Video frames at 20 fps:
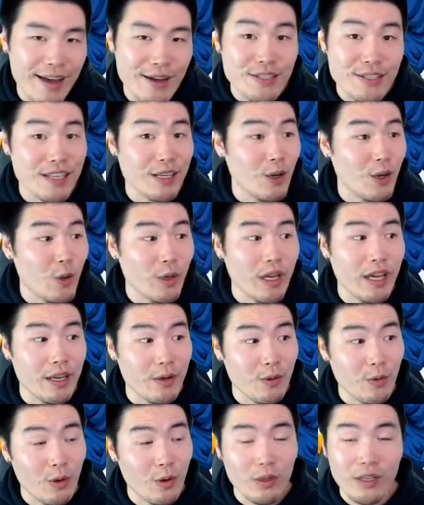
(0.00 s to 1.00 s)
was like, okay,
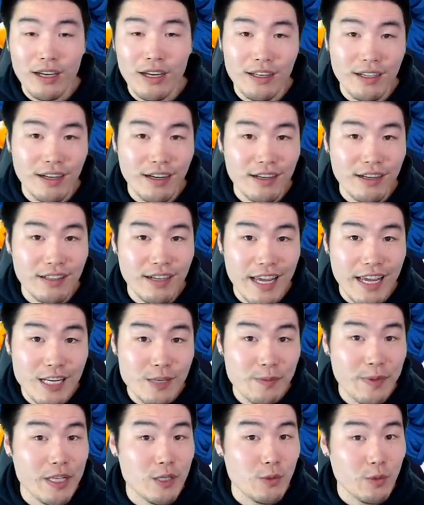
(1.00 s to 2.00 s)
hold on, our
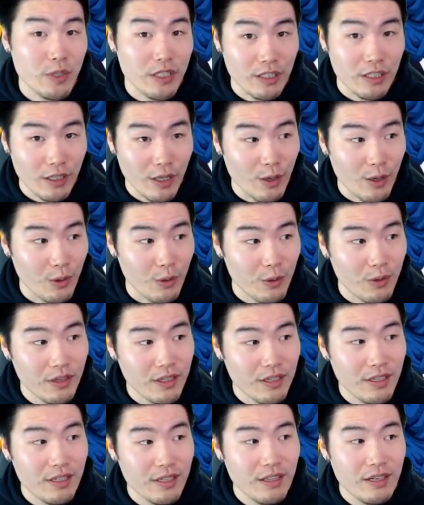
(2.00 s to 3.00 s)
H P is really low,
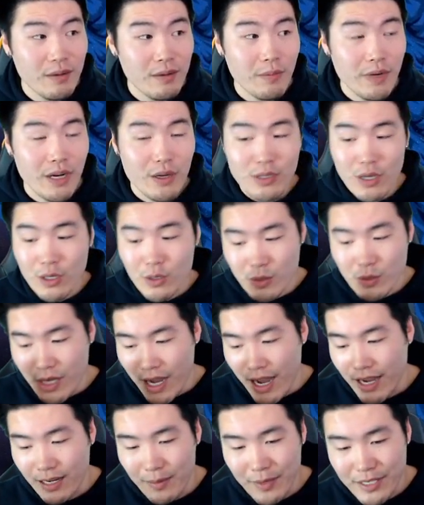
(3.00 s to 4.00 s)
but I was also
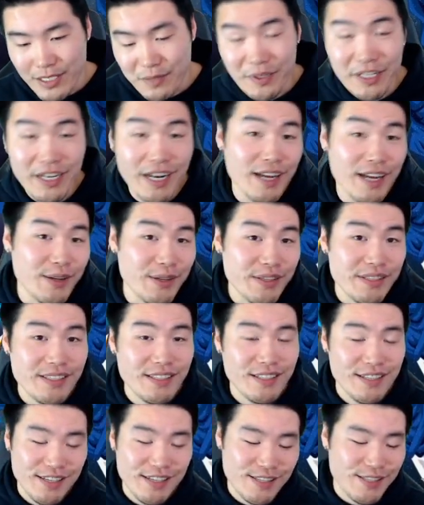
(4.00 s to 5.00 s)
talking about something else,
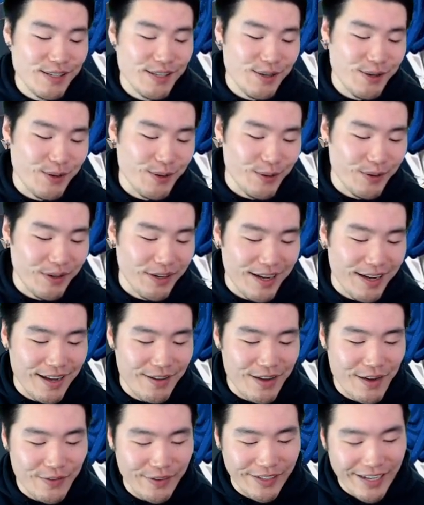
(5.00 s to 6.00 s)
so I,
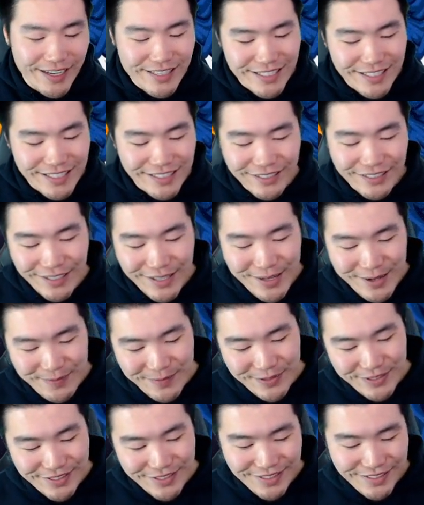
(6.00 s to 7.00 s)
I forgot to heal up.
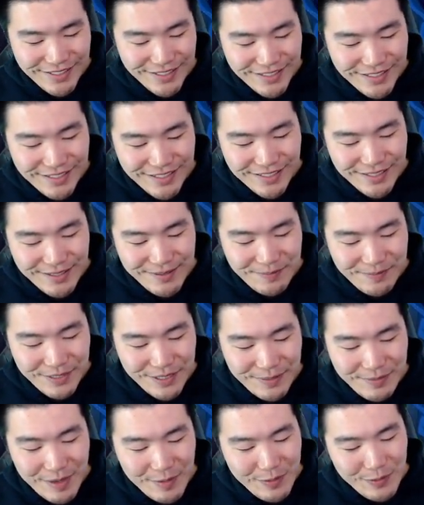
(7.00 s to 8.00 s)

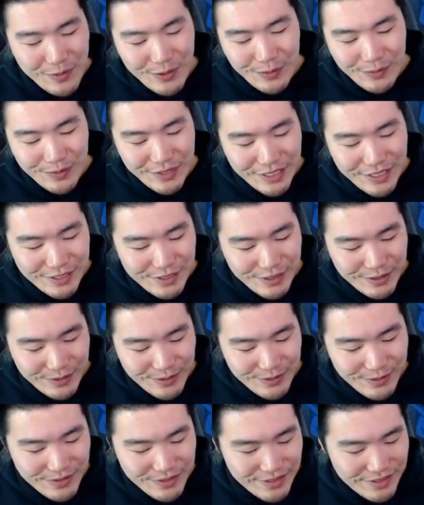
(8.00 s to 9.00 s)
But maybe we don't need
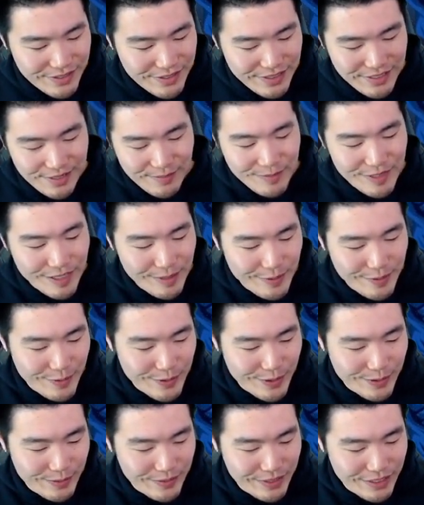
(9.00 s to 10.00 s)
to. Maybe we
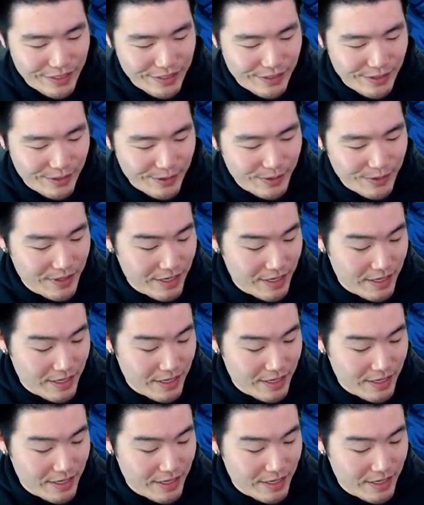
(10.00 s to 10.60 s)
don't need to.